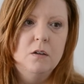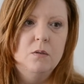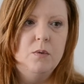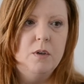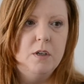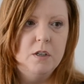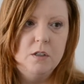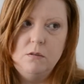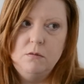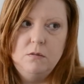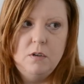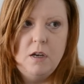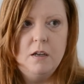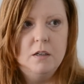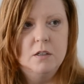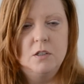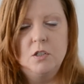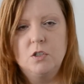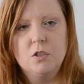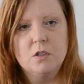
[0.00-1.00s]

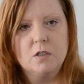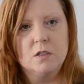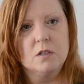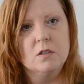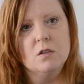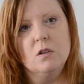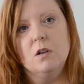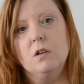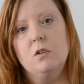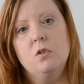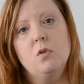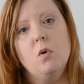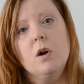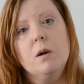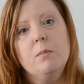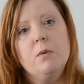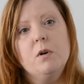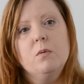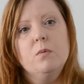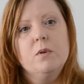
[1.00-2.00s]
It's just
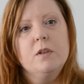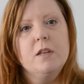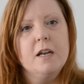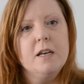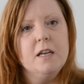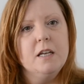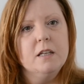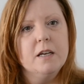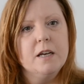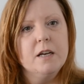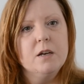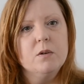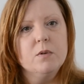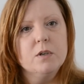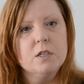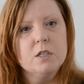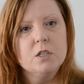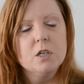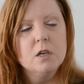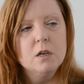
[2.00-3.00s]
normal with any
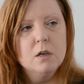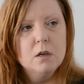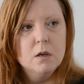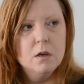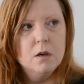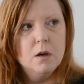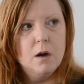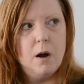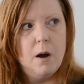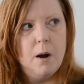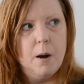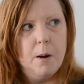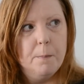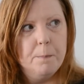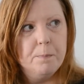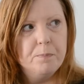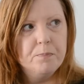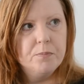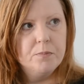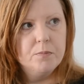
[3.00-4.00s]
language.
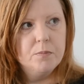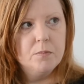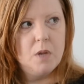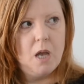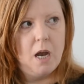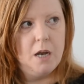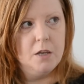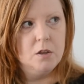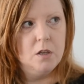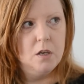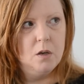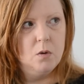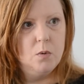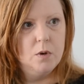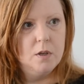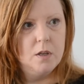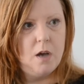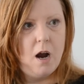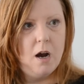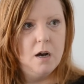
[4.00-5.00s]
I think
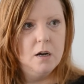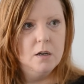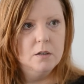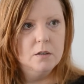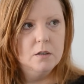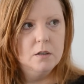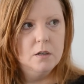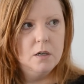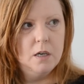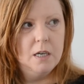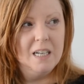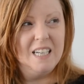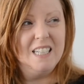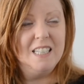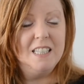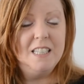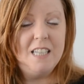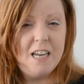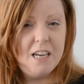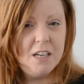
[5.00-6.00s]
with an
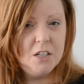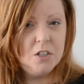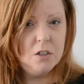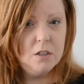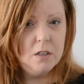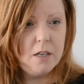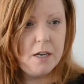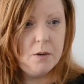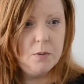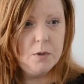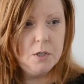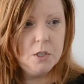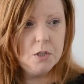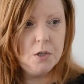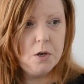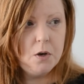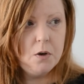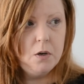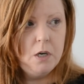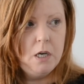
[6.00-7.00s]
endangered language,
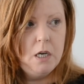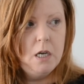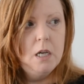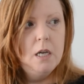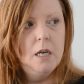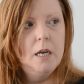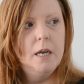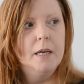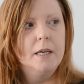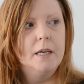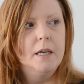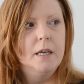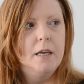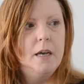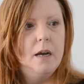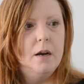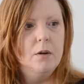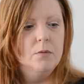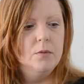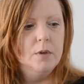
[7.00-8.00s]
though, it can
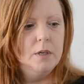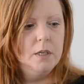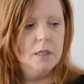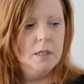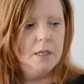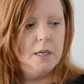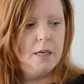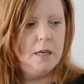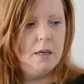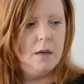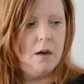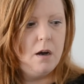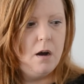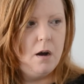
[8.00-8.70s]
get really,